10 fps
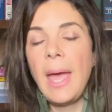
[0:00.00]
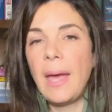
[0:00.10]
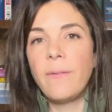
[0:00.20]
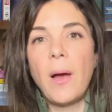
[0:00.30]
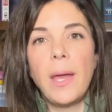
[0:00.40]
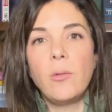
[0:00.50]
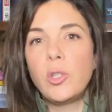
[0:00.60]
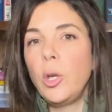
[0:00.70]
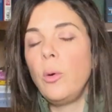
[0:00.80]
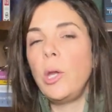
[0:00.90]

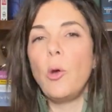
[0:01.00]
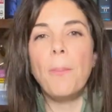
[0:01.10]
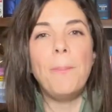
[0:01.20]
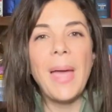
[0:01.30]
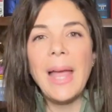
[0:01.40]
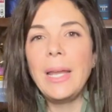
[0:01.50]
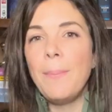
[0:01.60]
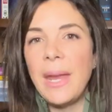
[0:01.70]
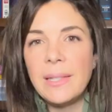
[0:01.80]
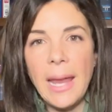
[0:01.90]
FiO2 and you're barely
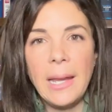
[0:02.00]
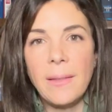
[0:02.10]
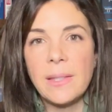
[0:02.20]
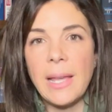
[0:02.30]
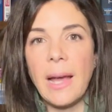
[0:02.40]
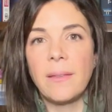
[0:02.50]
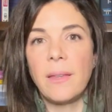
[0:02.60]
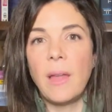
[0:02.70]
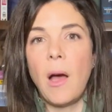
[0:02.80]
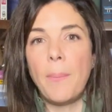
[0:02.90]
maintaining the SATs
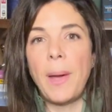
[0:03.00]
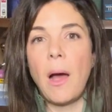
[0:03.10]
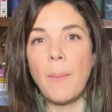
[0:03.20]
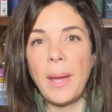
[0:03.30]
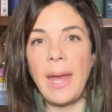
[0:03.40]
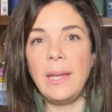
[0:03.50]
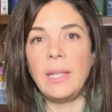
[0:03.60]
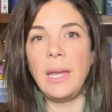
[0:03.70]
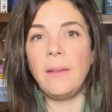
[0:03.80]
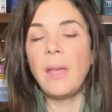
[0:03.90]
in the upper
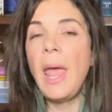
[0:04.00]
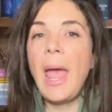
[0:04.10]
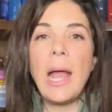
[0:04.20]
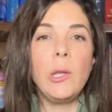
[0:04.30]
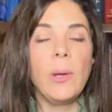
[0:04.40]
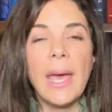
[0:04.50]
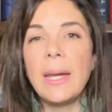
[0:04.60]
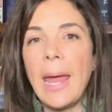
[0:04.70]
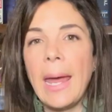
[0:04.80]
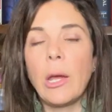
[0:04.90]
80s, and you get
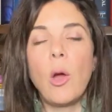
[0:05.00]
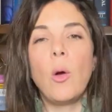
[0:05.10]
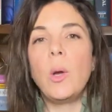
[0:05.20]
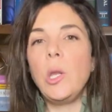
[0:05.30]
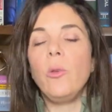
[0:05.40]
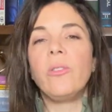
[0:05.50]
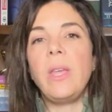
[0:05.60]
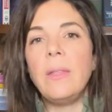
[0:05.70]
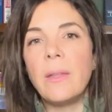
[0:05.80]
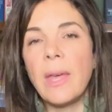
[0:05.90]
an echo and you
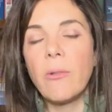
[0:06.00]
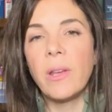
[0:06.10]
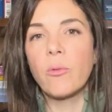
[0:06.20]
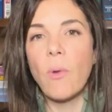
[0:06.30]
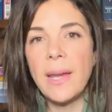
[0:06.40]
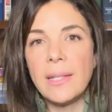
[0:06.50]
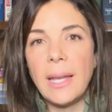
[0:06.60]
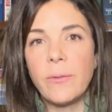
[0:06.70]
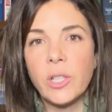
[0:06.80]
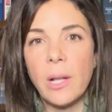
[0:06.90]
see that there is right to
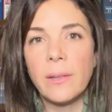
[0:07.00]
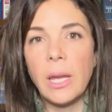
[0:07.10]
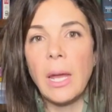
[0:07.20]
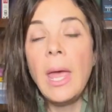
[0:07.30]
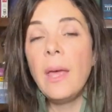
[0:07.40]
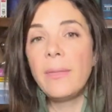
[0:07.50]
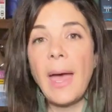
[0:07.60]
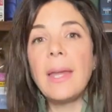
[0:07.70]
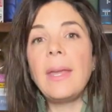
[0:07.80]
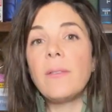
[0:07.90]
left shunting.
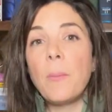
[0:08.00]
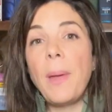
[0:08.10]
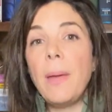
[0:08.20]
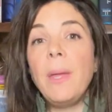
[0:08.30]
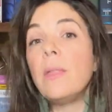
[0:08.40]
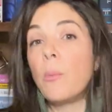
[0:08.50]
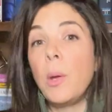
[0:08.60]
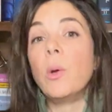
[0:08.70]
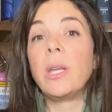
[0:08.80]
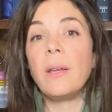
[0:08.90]
That is a baby that
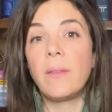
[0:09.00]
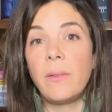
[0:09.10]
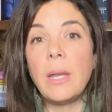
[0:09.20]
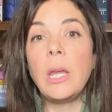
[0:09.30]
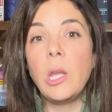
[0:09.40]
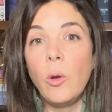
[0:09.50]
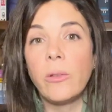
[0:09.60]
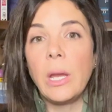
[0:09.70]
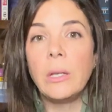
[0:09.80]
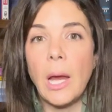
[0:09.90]
we would consider
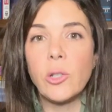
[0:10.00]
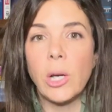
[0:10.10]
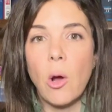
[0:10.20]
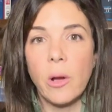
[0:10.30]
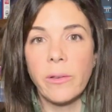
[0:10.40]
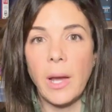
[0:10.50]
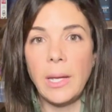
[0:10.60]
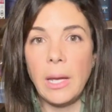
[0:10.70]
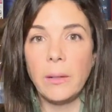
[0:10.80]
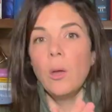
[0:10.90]
using nitric
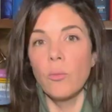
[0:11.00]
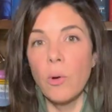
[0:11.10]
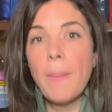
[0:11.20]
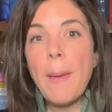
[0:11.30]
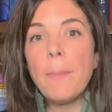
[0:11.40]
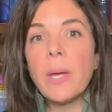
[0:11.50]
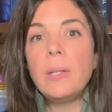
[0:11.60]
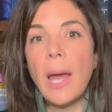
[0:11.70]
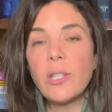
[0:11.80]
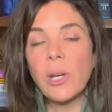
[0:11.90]
oxide in. Remember,
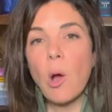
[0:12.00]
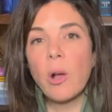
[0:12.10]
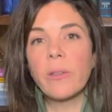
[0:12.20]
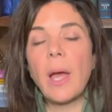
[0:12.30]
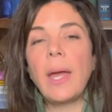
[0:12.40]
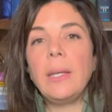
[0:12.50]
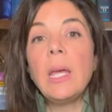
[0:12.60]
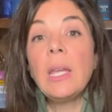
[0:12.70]
nitric oxide